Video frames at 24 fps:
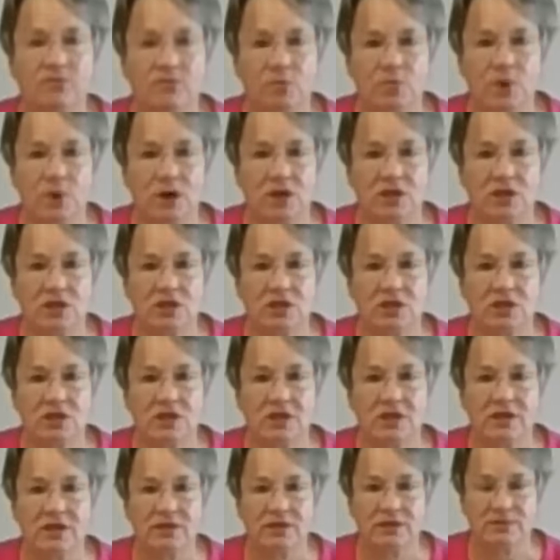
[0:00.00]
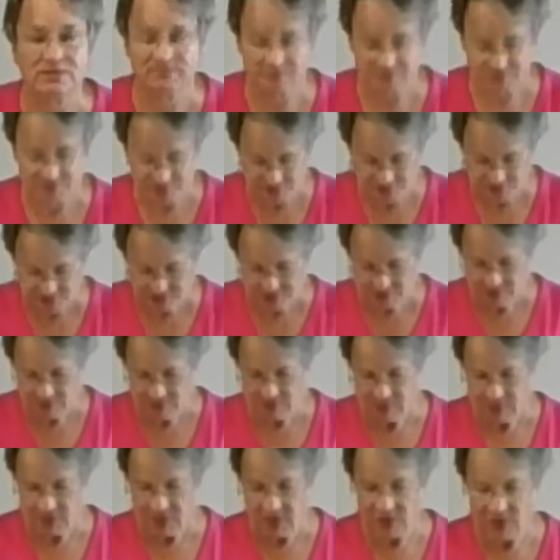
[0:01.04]
watching it later.
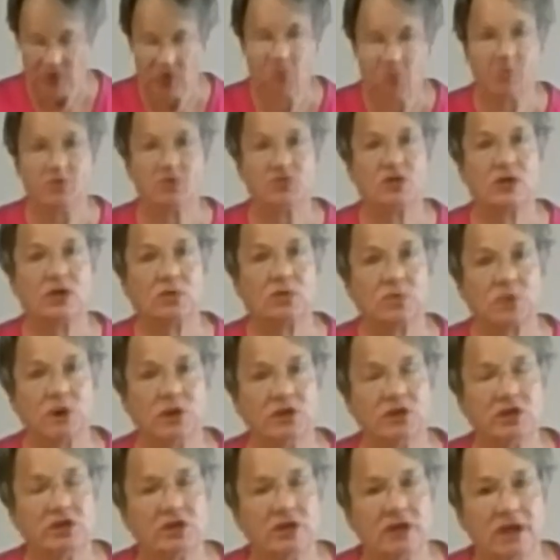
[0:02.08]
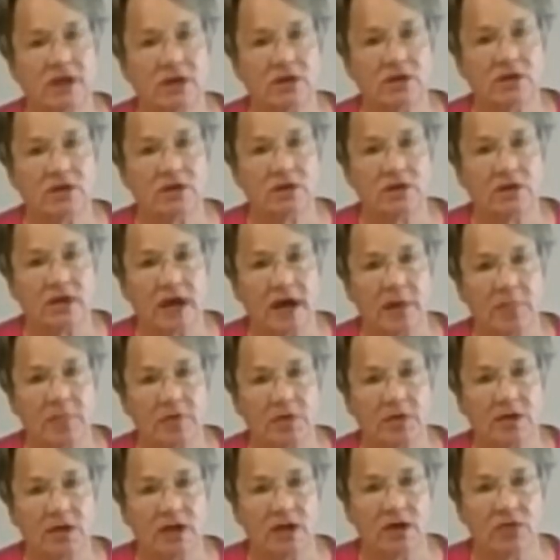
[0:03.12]
It's almost like watching
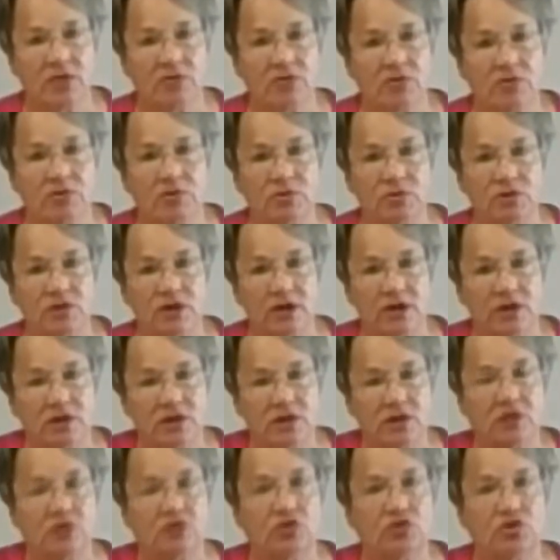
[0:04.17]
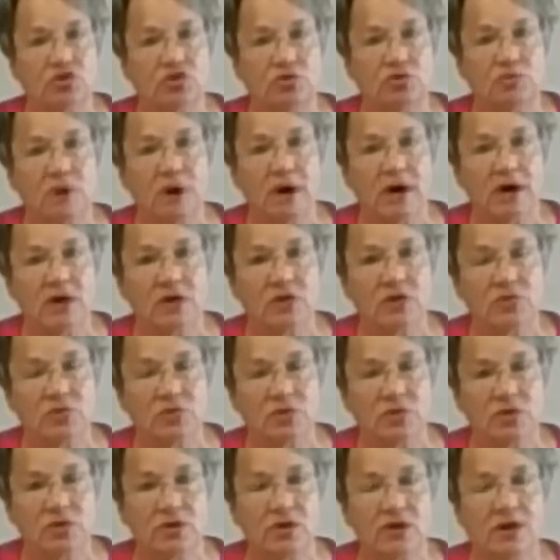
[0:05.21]
Captain Kangaroo when you had your little shoe box with
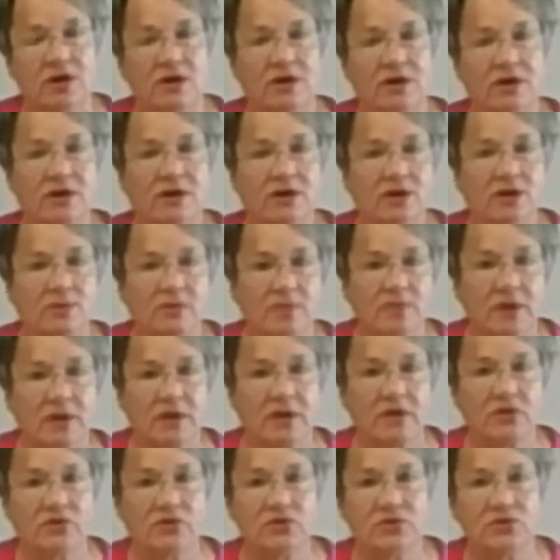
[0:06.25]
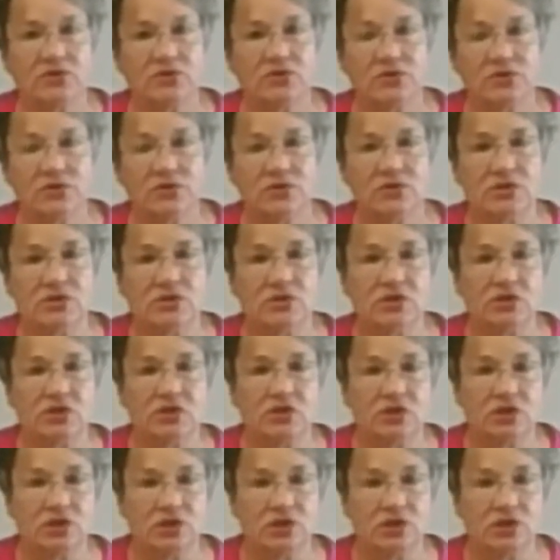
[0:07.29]
your paints and your scissors and your